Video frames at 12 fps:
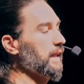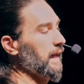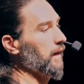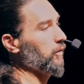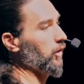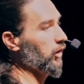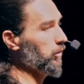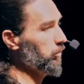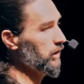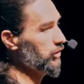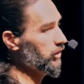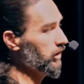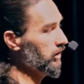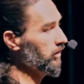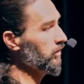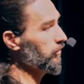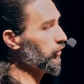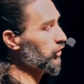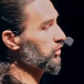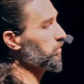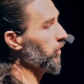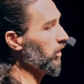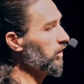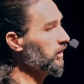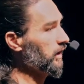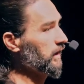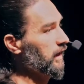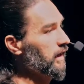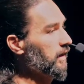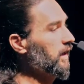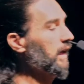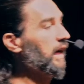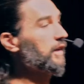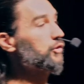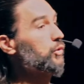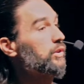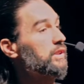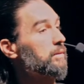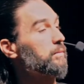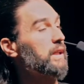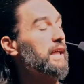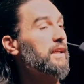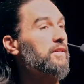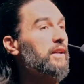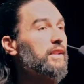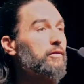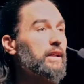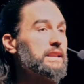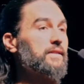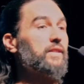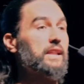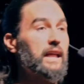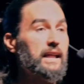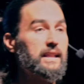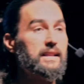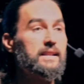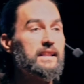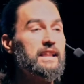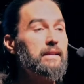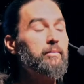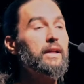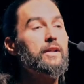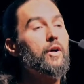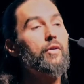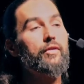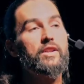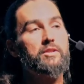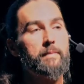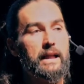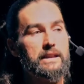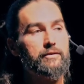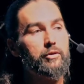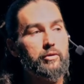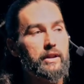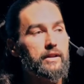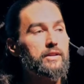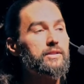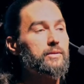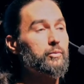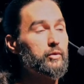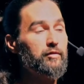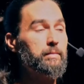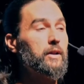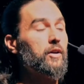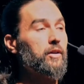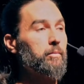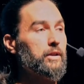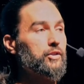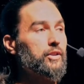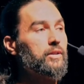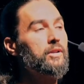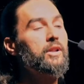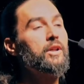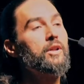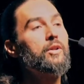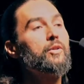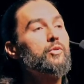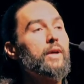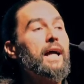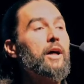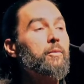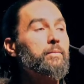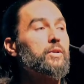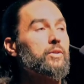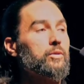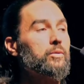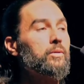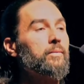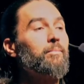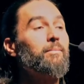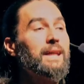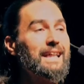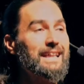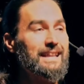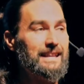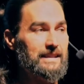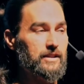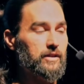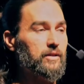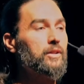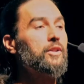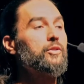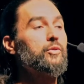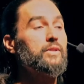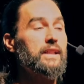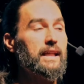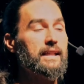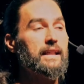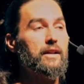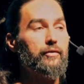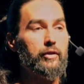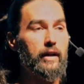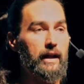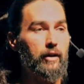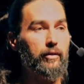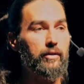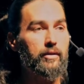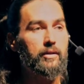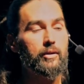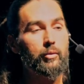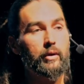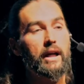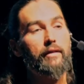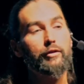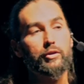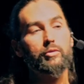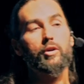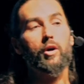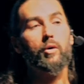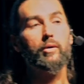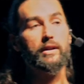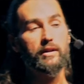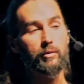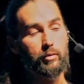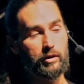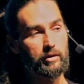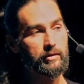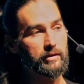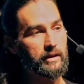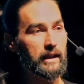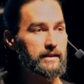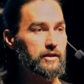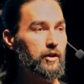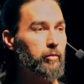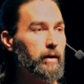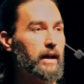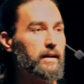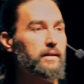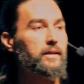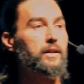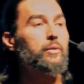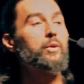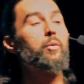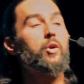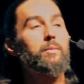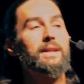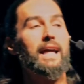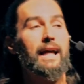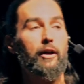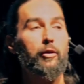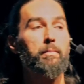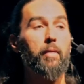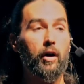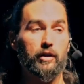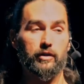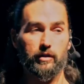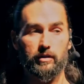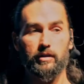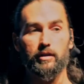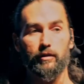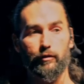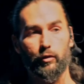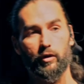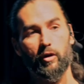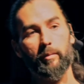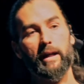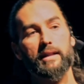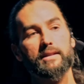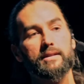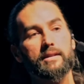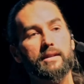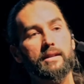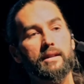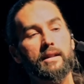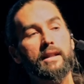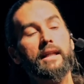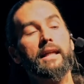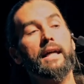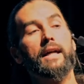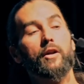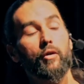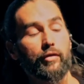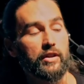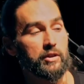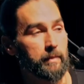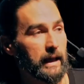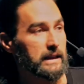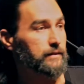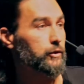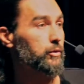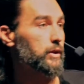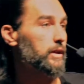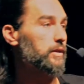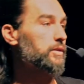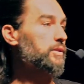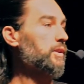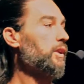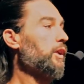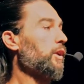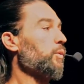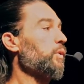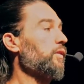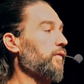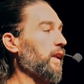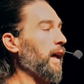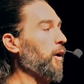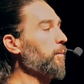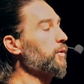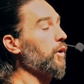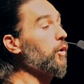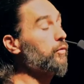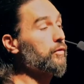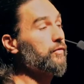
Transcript: out on a mission, first Mark, and then I joined him later, and the rest of the Genki team. And over these past few years, we've been on a mission to help you make it easier to take care of your health wherever you go in the world as a nomad. We want to be a health partner for nomads. And over these past few years, we've helped over